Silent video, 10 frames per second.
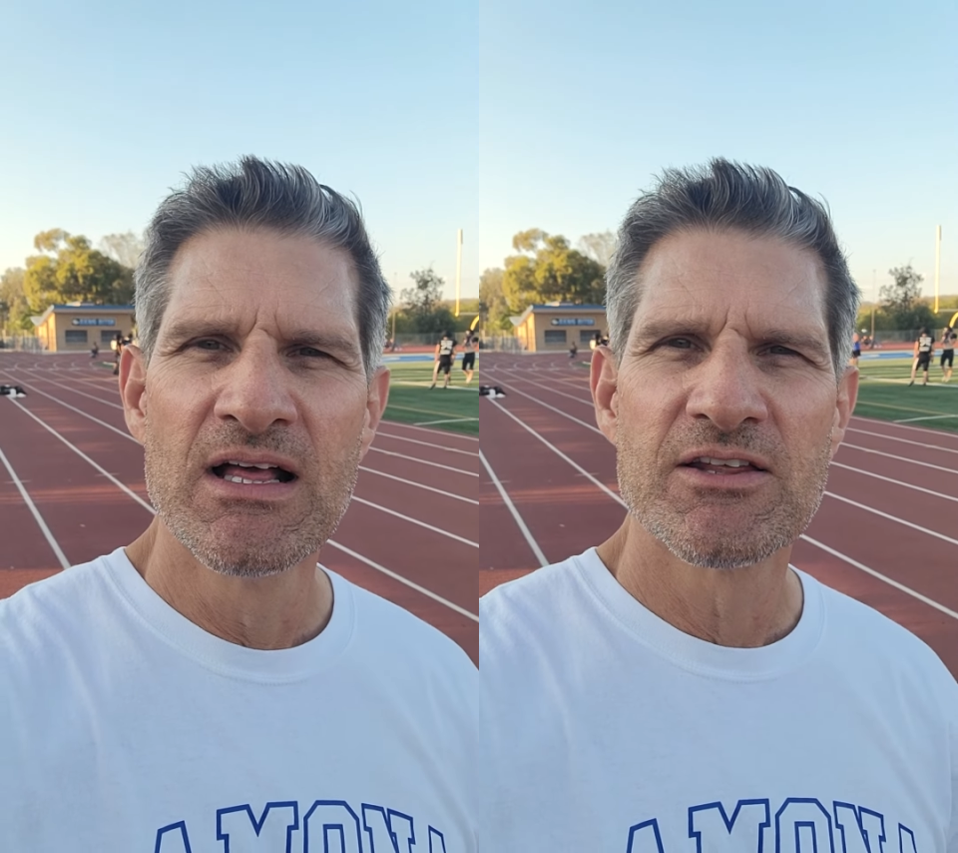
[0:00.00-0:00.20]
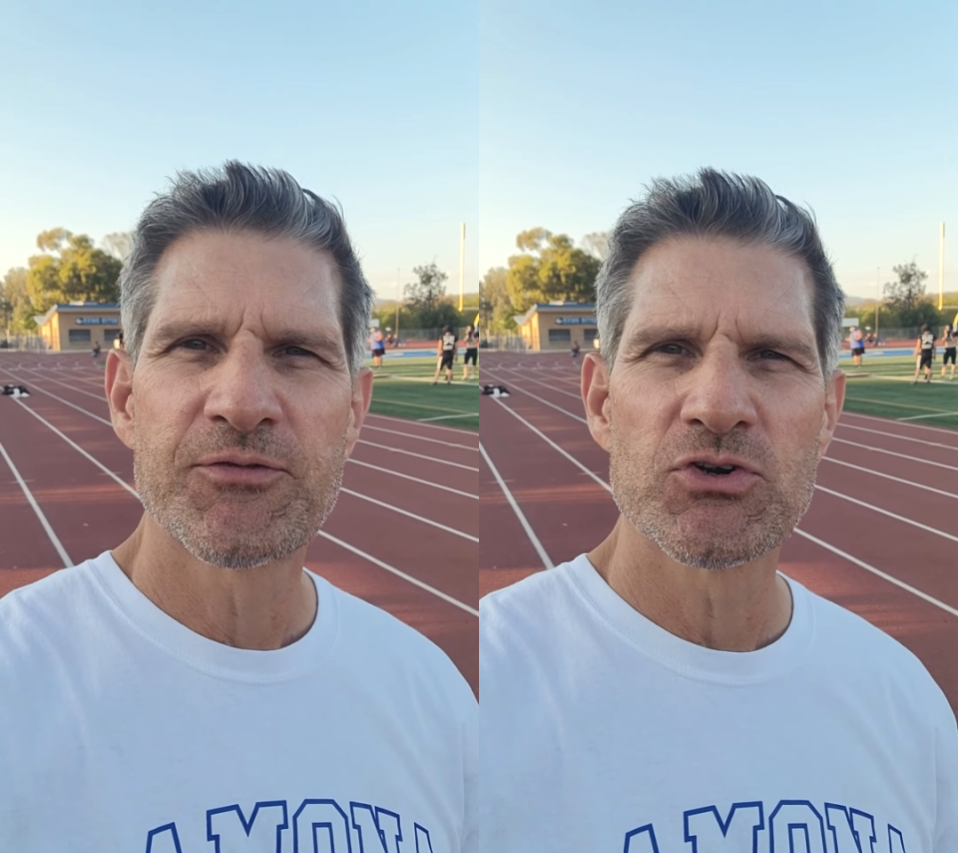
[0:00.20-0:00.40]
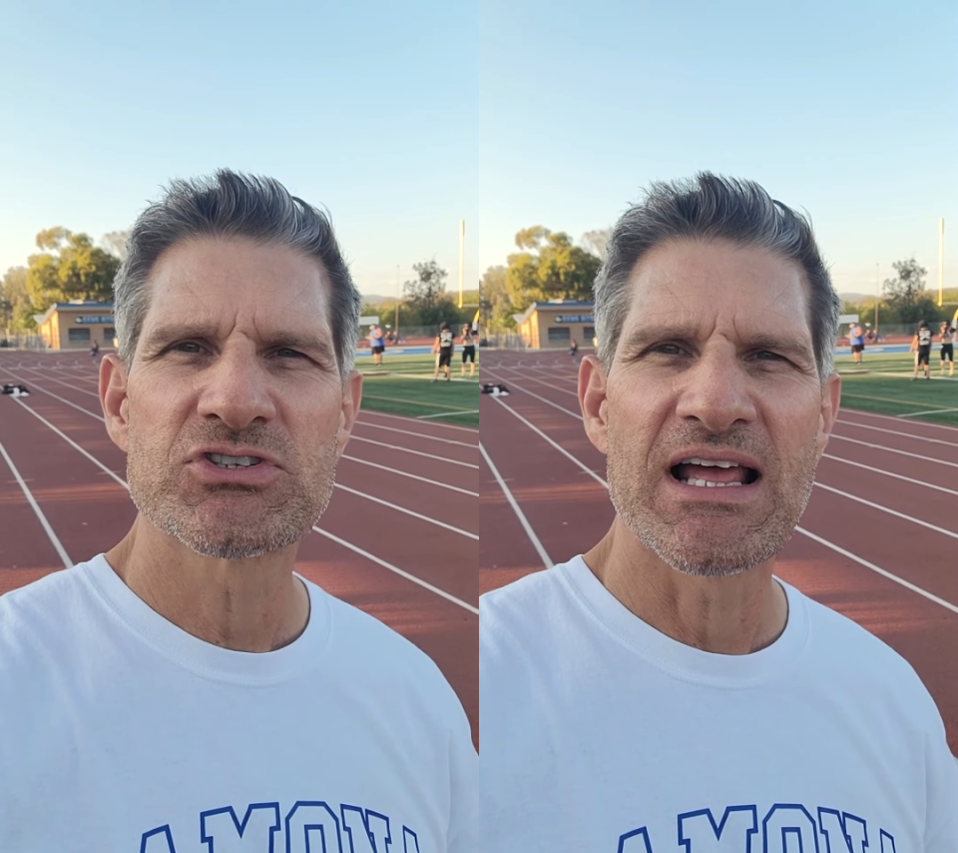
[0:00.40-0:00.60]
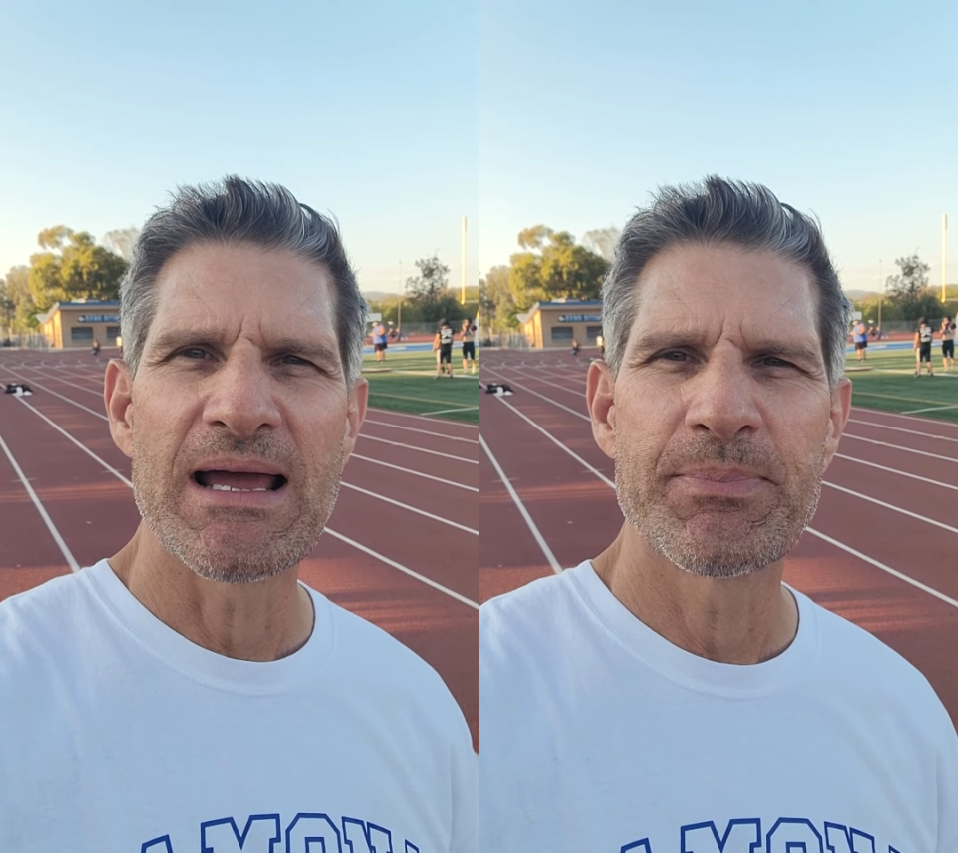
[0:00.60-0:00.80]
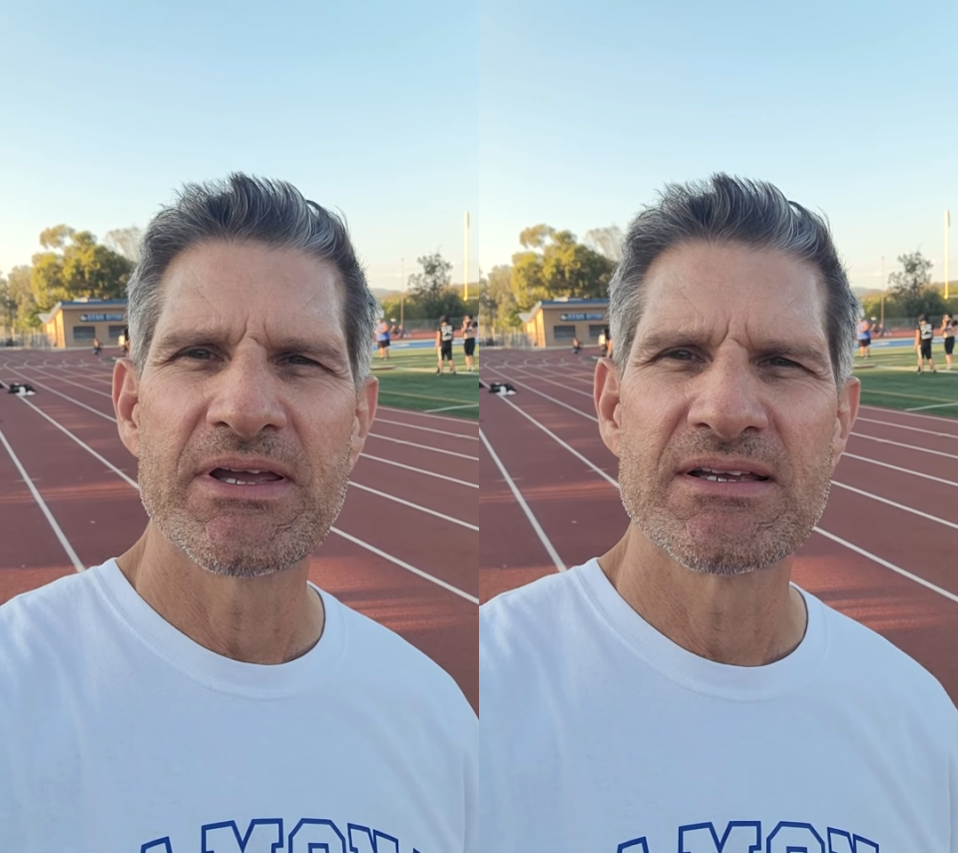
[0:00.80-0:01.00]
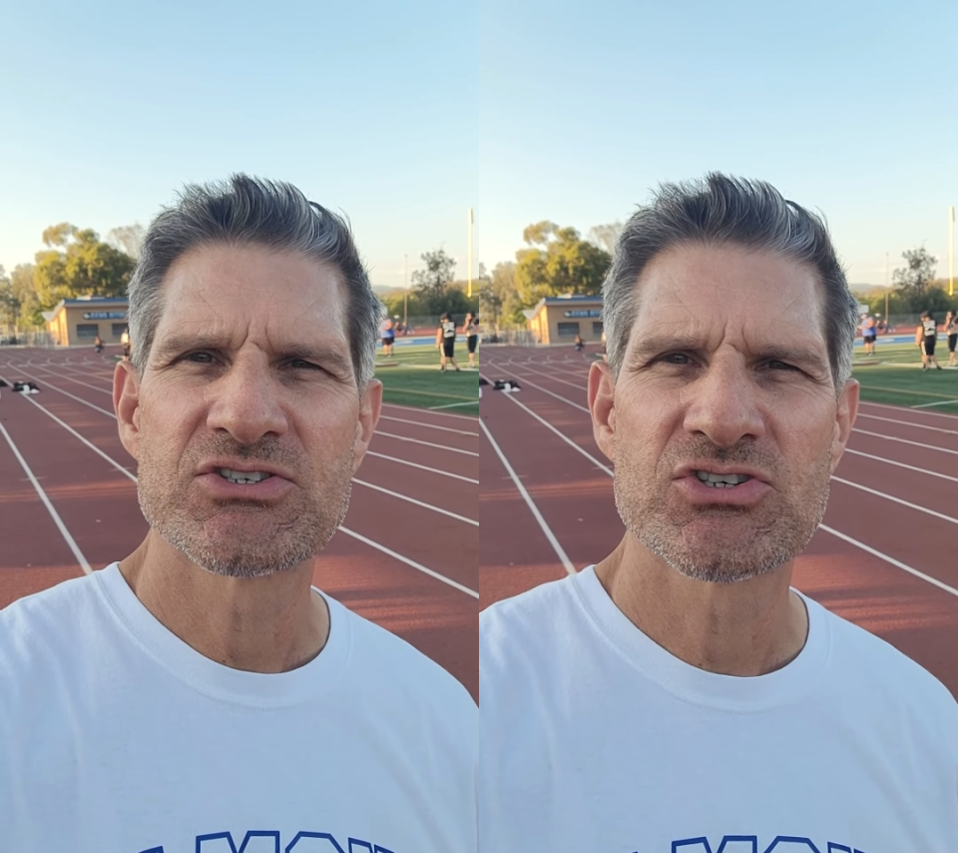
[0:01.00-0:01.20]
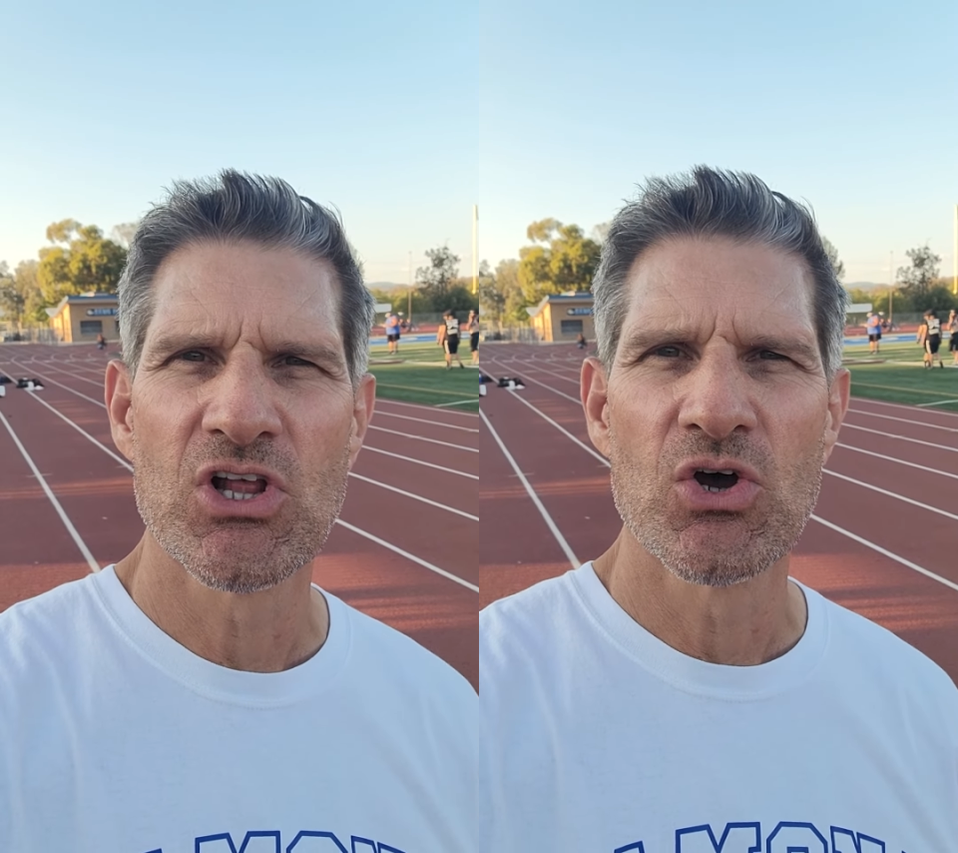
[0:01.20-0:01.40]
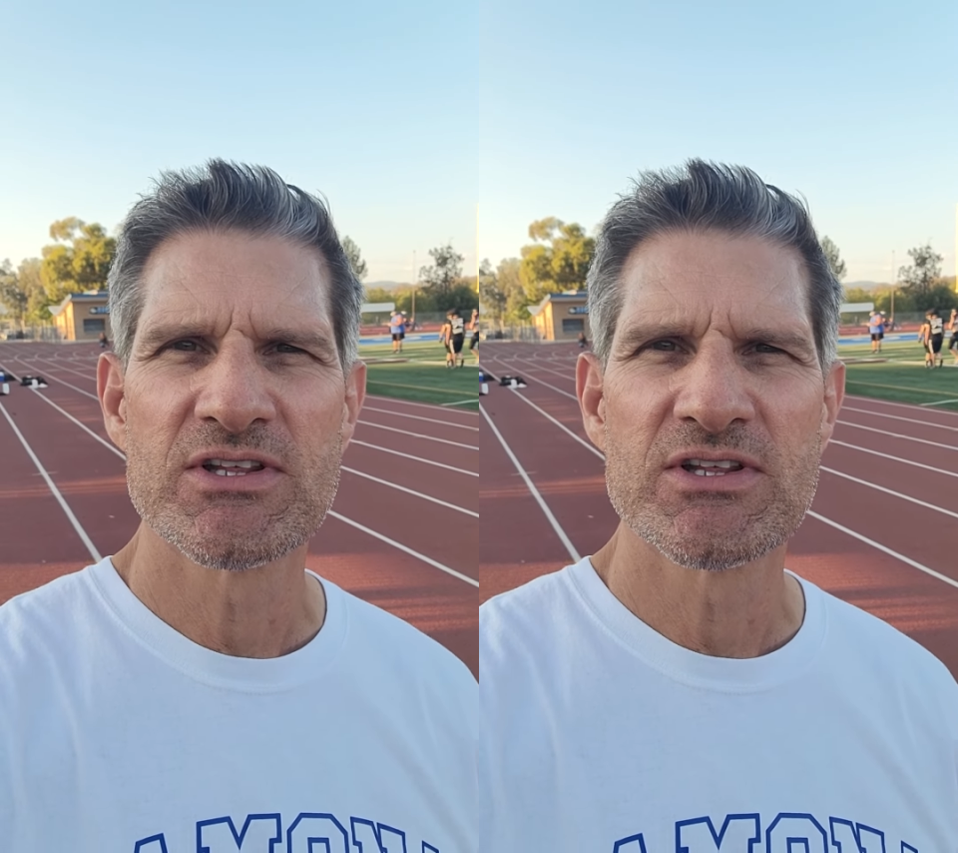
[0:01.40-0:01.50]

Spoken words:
The first lap is slow,